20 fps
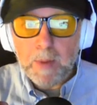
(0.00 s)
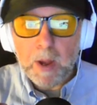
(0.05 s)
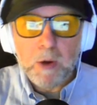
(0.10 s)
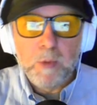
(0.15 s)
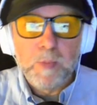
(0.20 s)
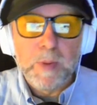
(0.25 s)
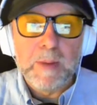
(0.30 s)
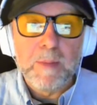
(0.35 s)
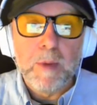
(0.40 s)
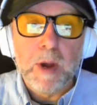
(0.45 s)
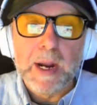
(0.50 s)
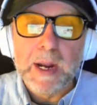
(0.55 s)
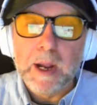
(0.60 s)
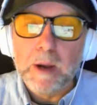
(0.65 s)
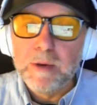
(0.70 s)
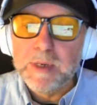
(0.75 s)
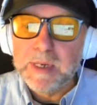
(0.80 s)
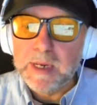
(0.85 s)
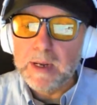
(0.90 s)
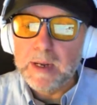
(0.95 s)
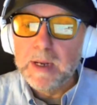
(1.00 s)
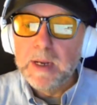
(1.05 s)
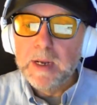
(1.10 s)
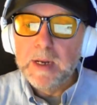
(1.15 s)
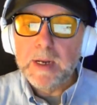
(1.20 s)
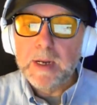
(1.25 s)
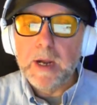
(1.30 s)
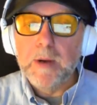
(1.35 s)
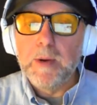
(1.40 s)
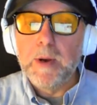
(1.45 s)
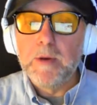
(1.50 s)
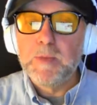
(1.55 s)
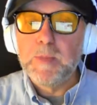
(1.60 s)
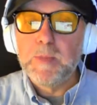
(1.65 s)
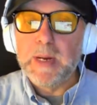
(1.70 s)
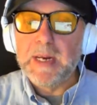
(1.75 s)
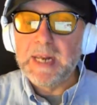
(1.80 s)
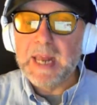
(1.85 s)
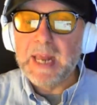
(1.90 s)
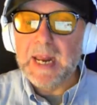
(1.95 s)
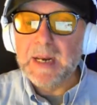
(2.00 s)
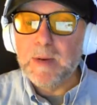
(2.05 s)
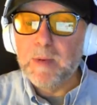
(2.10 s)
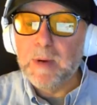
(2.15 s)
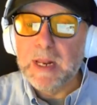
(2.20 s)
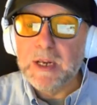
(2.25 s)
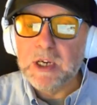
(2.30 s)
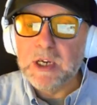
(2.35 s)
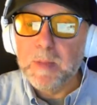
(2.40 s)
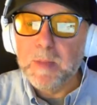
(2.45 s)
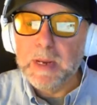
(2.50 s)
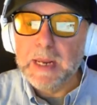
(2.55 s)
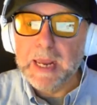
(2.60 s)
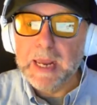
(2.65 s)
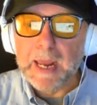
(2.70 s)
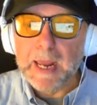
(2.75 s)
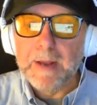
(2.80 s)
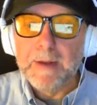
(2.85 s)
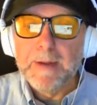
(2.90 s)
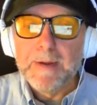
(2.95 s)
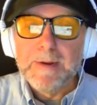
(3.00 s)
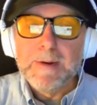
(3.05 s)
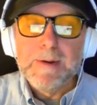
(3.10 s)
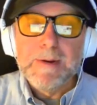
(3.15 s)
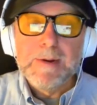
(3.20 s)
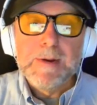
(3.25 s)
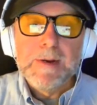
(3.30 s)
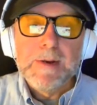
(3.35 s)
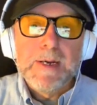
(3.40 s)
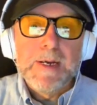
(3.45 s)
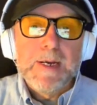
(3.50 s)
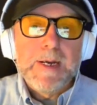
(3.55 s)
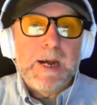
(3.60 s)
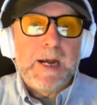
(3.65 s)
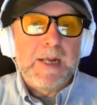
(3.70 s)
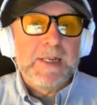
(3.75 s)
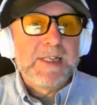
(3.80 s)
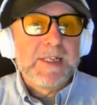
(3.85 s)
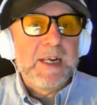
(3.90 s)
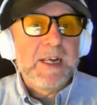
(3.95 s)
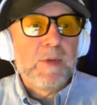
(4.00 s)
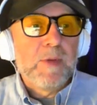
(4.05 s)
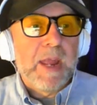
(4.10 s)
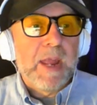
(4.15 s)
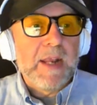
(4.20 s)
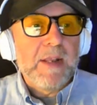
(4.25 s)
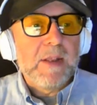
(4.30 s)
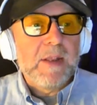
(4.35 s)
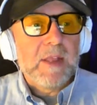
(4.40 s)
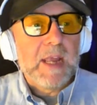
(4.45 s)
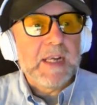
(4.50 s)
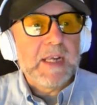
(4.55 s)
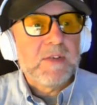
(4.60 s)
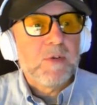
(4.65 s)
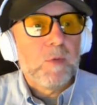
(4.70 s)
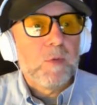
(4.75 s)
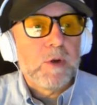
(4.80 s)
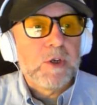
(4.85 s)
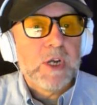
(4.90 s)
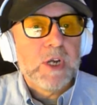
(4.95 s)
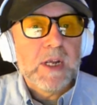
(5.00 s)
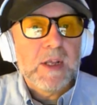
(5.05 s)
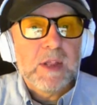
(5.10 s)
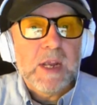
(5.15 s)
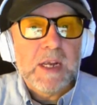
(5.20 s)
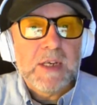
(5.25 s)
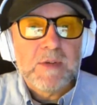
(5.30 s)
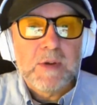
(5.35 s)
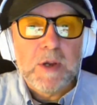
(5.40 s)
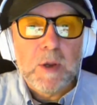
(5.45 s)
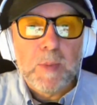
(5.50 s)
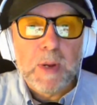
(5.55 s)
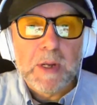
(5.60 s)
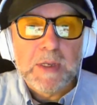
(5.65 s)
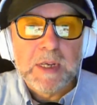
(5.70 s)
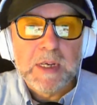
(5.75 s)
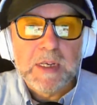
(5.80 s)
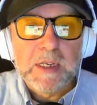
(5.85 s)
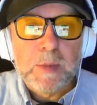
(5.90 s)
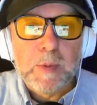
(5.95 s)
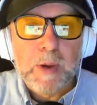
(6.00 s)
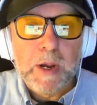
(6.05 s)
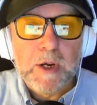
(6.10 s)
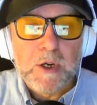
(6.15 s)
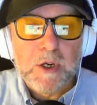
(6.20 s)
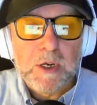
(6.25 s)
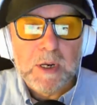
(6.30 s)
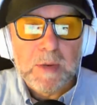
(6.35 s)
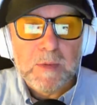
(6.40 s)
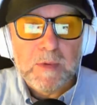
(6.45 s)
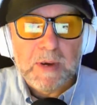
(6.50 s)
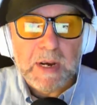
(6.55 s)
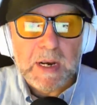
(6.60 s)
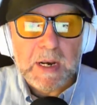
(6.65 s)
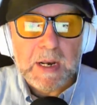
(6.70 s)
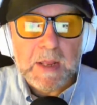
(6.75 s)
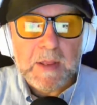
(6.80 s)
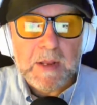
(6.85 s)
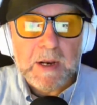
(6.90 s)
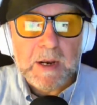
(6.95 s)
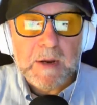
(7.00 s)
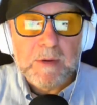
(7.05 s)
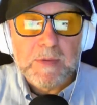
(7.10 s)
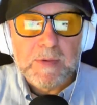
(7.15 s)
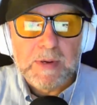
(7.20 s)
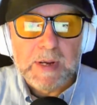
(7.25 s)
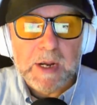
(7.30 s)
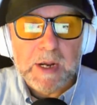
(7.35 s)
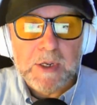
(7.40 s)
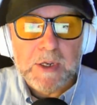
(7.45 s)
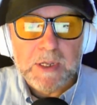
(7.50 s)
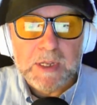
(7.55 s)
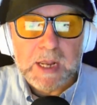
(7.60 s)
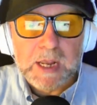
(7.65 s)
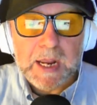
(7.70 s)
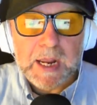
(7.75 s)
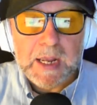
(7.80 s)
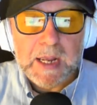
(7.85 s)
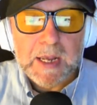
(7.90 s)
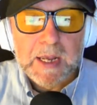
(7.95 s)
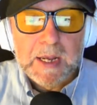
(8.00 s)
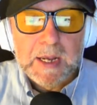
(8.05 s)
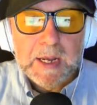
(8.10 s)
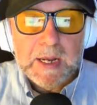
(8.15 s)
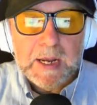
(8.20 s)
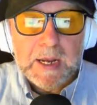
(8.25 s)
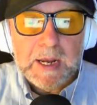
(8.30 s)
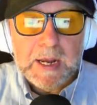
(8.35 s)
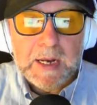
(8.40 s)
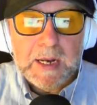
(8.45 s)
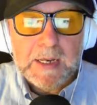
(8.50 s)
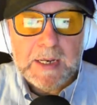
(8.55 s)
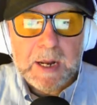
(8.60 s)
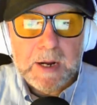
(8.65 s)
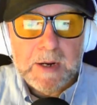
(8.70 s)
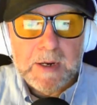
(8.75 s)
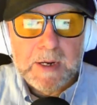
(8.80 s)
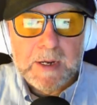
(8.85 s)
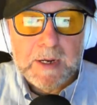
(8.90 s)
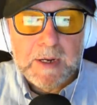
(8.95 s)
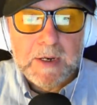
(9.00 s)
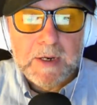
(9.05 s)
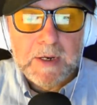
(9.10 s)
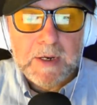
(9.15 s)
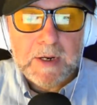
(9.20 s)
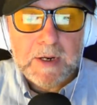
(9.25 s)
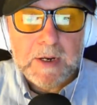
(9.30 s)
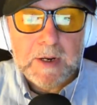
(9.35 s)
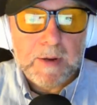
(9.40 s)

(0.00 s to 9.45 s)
hoping my co-host Peter Haddock will actually be here. Until then, thanks for watching. Thanks for your participation. We've had another notification there. Duncan,